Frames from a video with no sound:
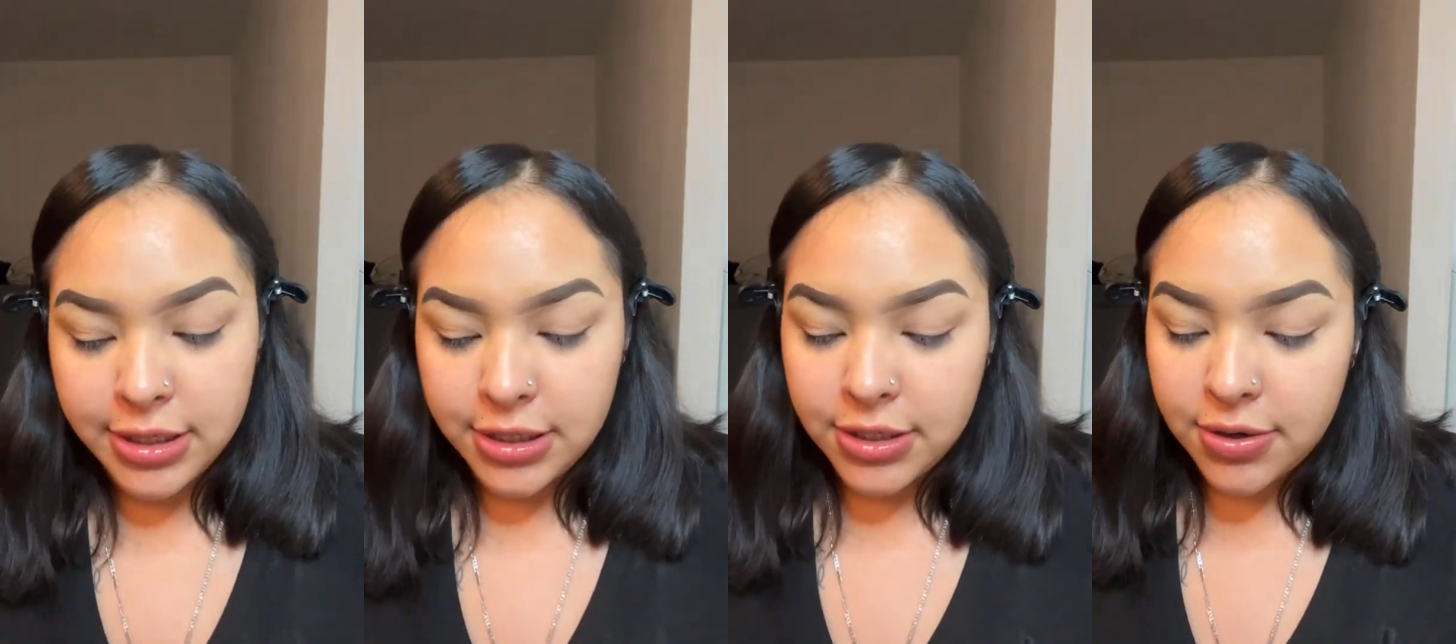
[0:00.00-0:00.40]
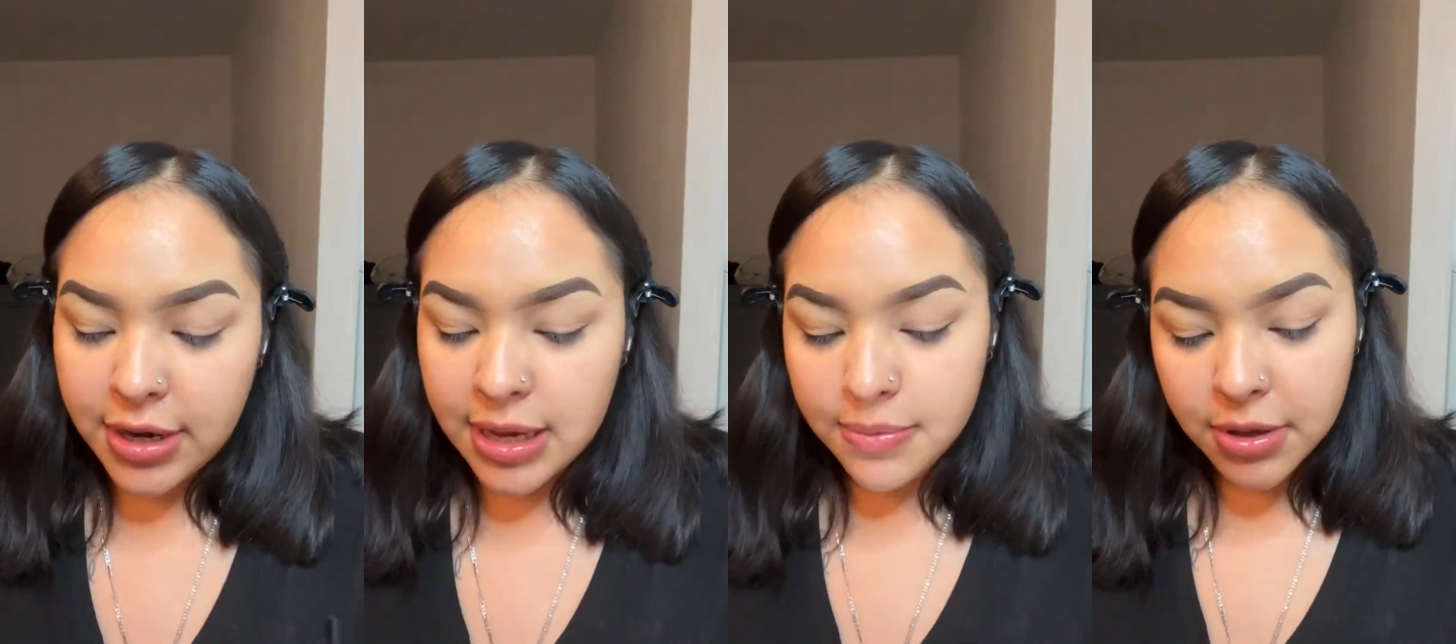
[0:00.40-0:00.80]
So
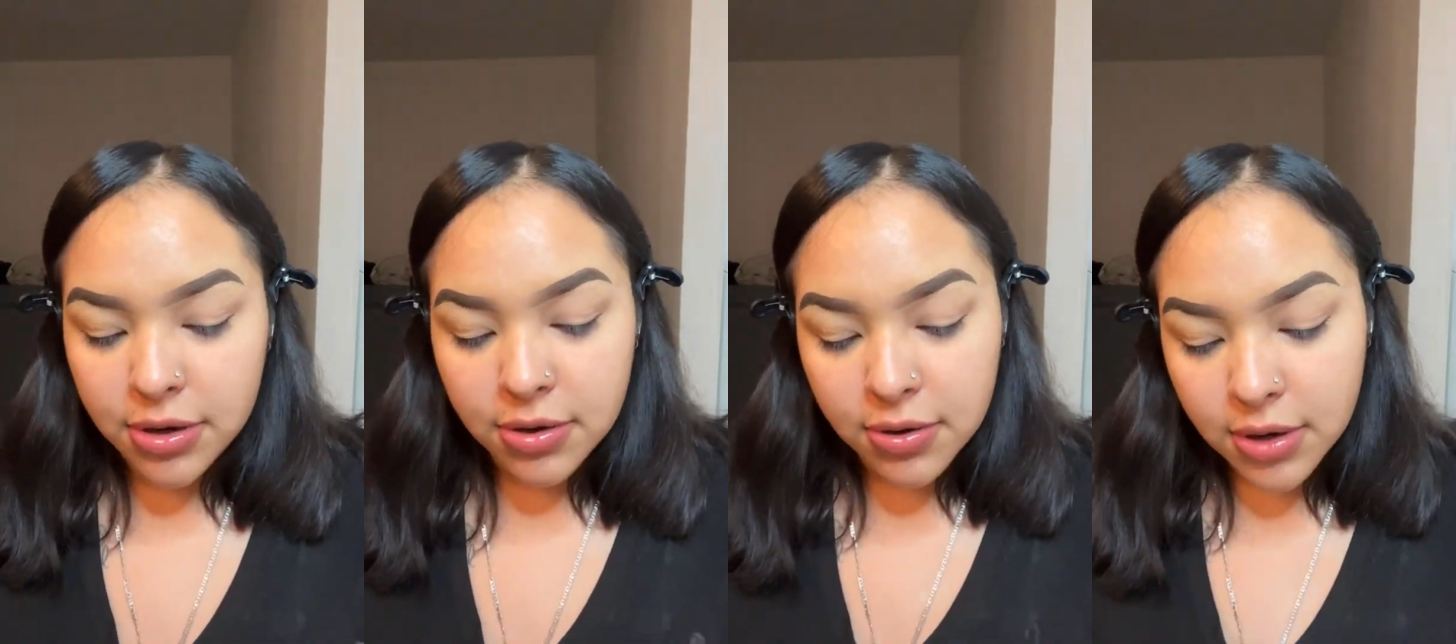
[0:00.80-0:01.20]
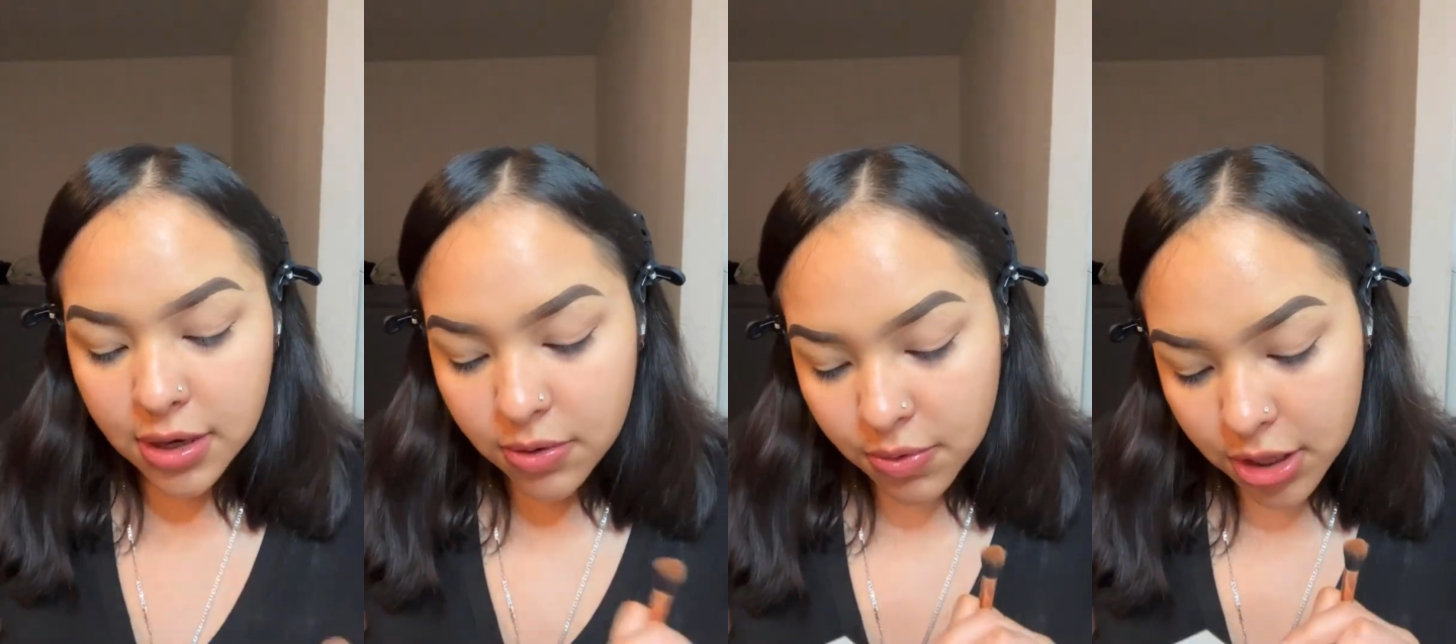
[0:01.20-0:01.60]
I am going to go
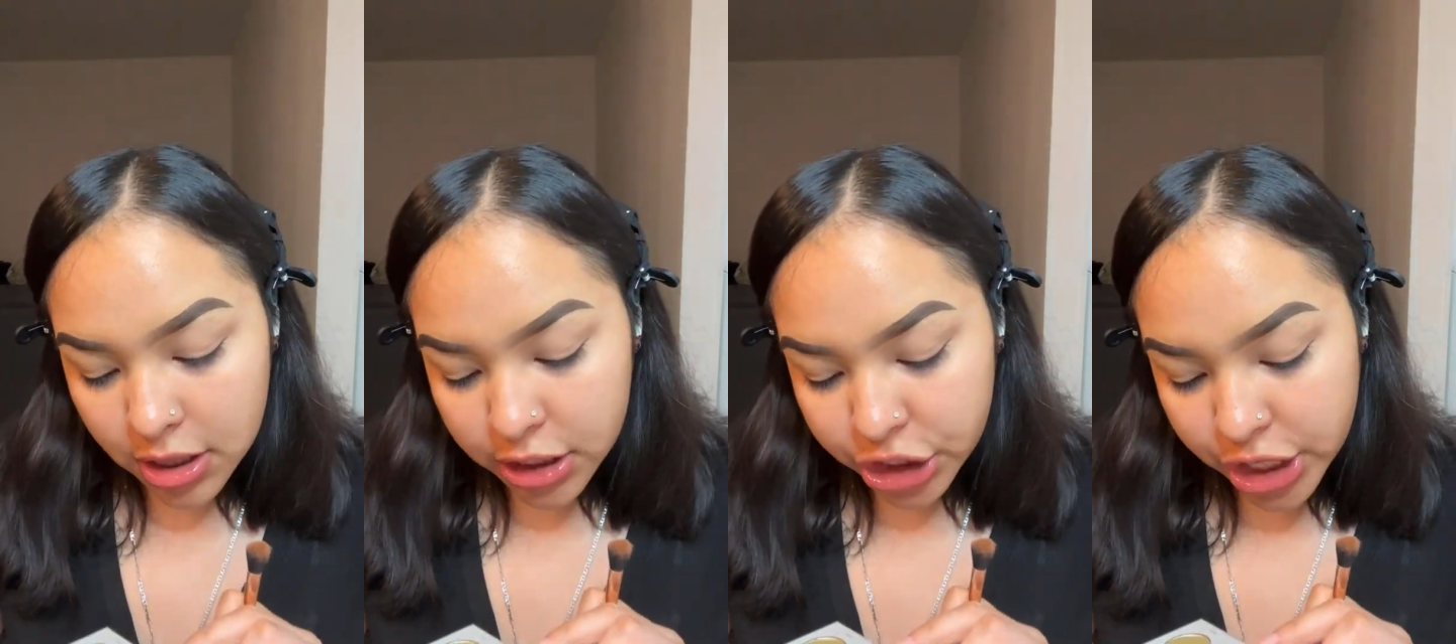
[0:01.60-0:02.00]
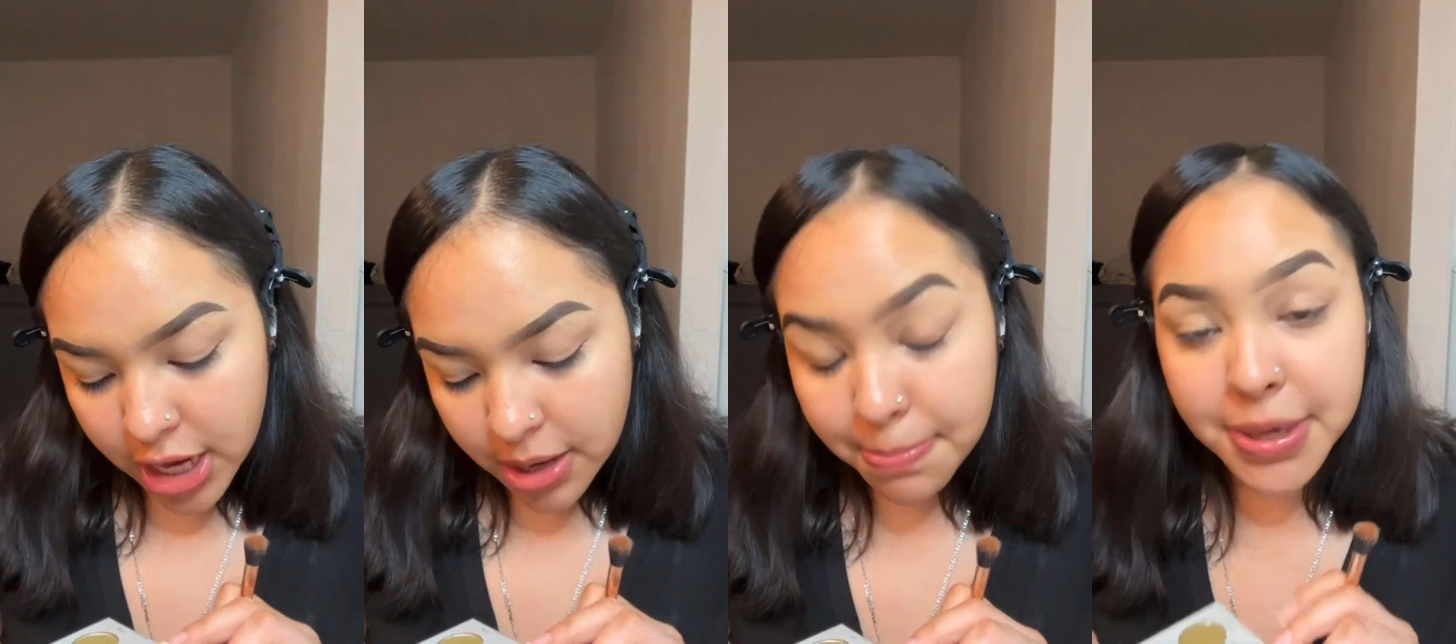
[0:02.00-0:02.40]
in with the
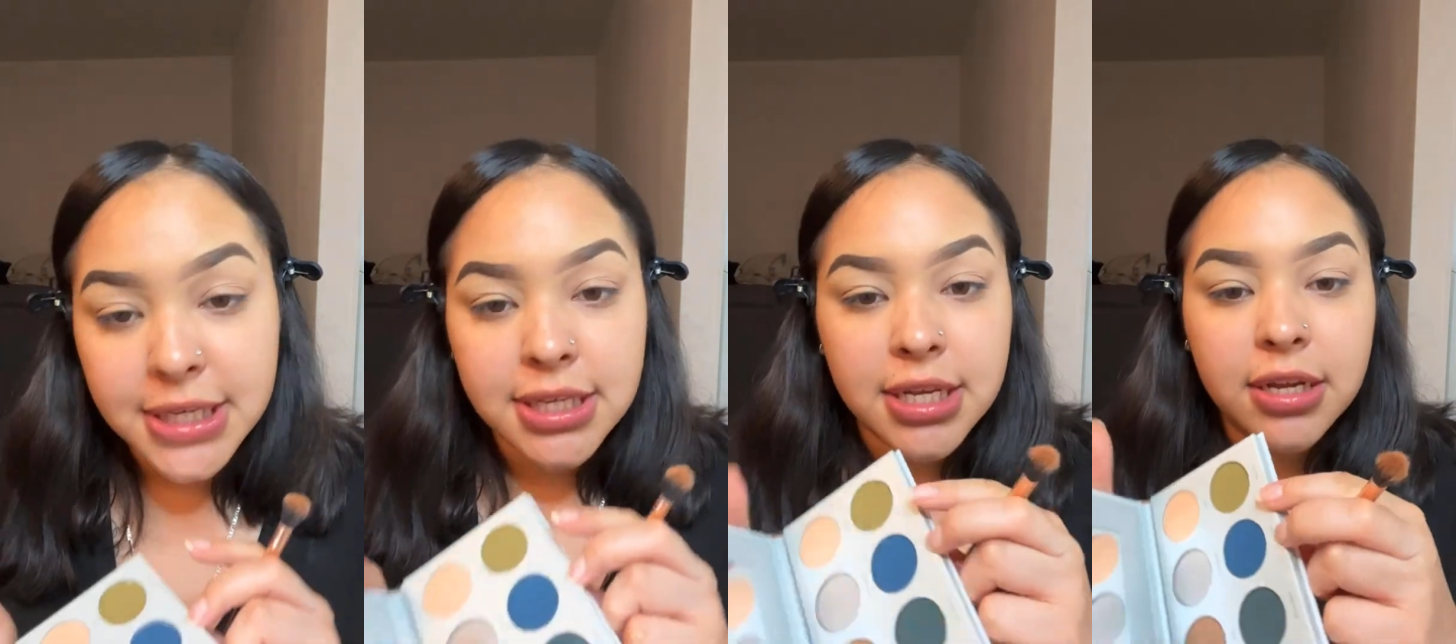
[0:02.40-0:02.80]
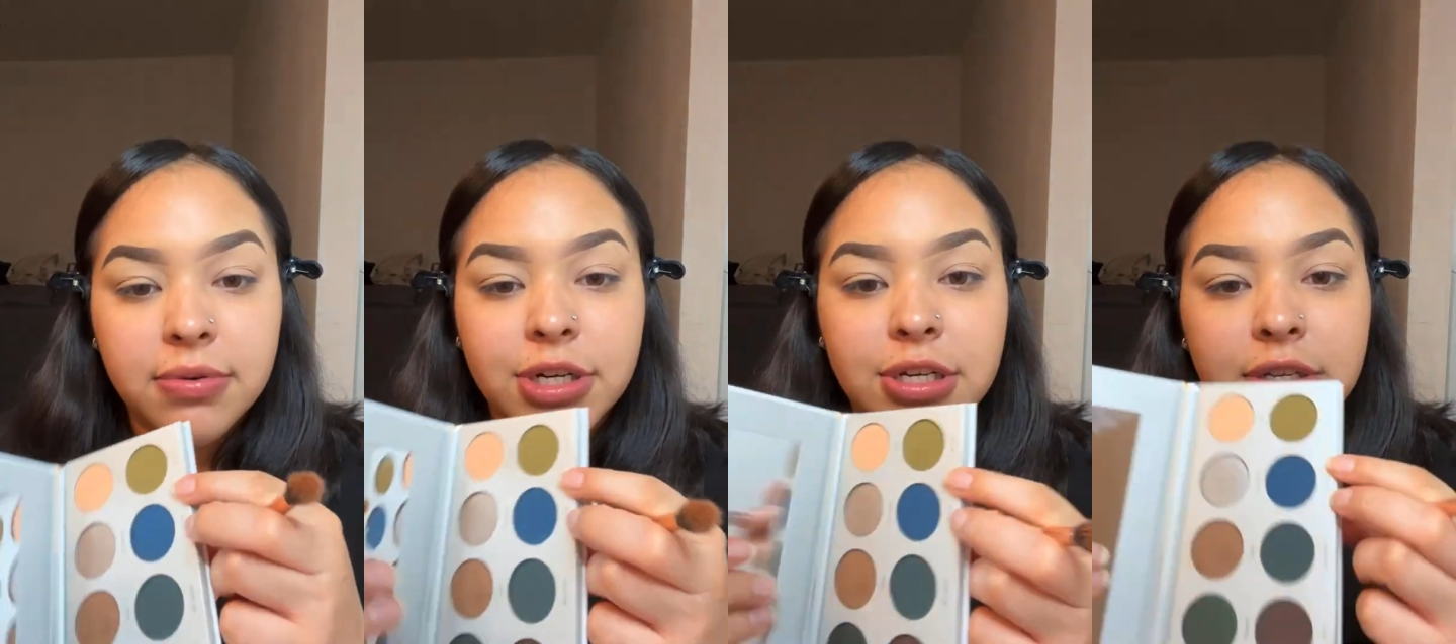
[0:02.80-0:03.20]
shade Busted,
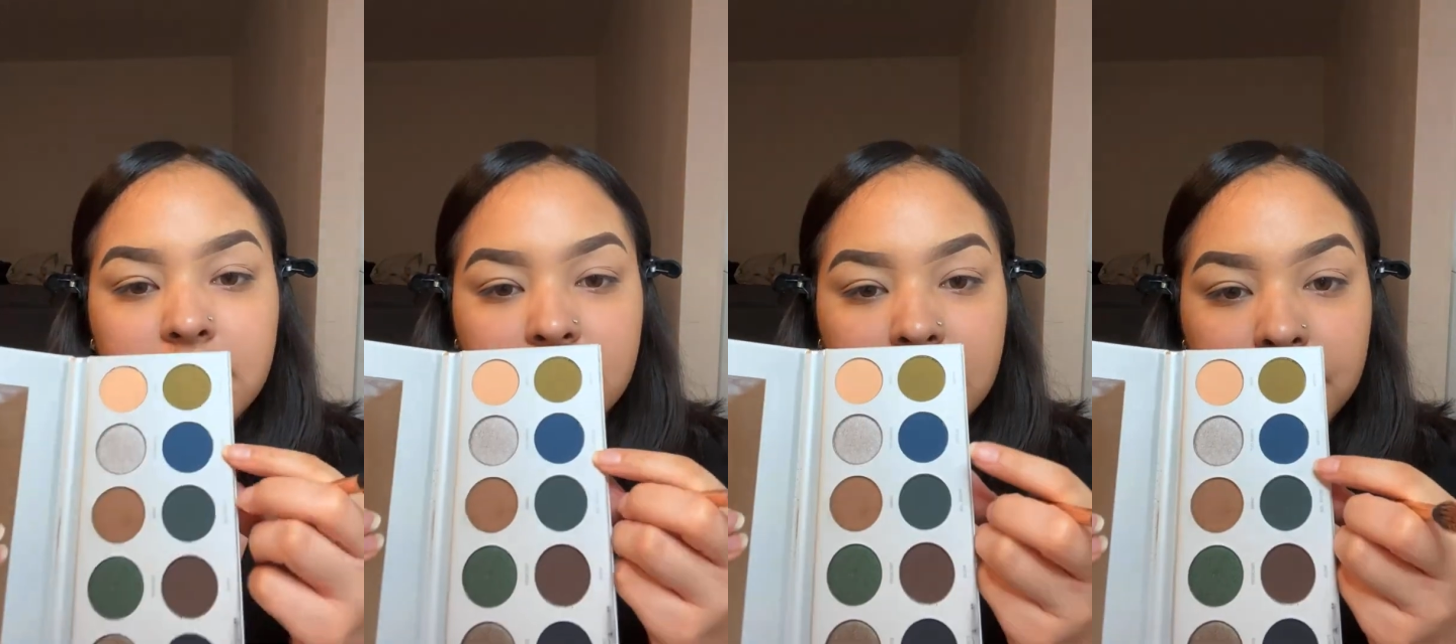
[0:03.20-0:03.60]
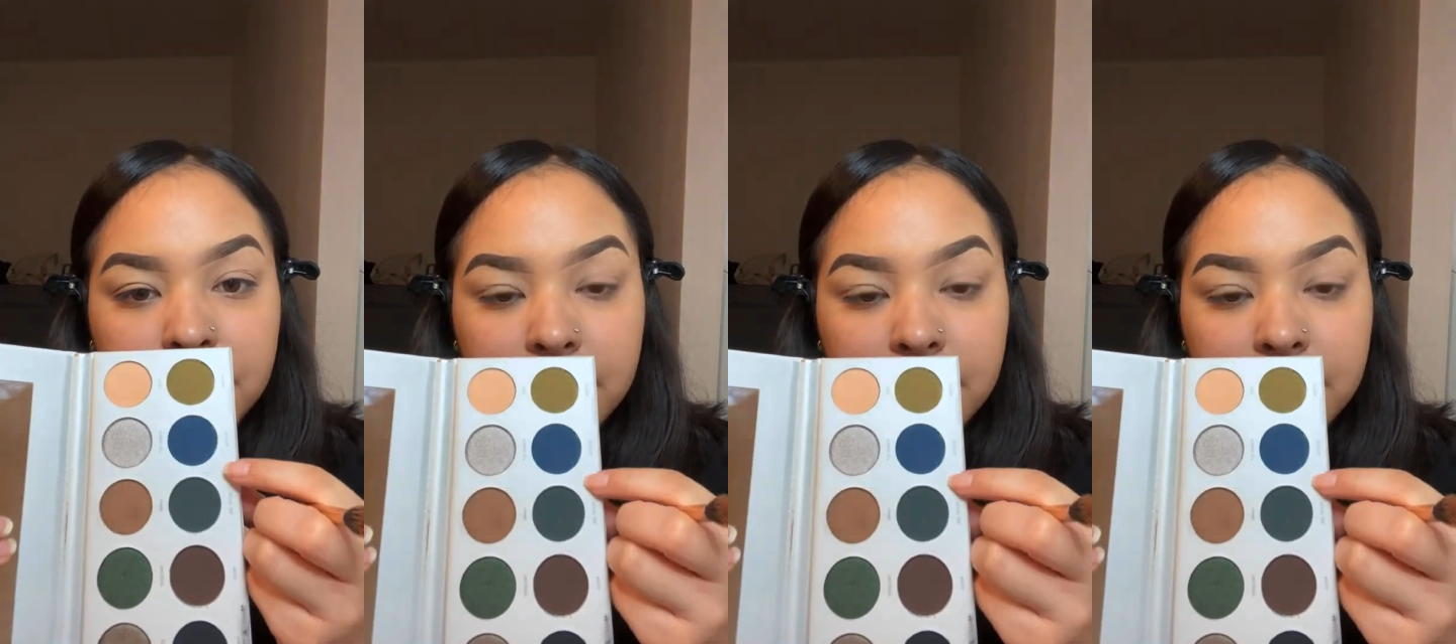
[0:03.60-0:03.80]
which is this one.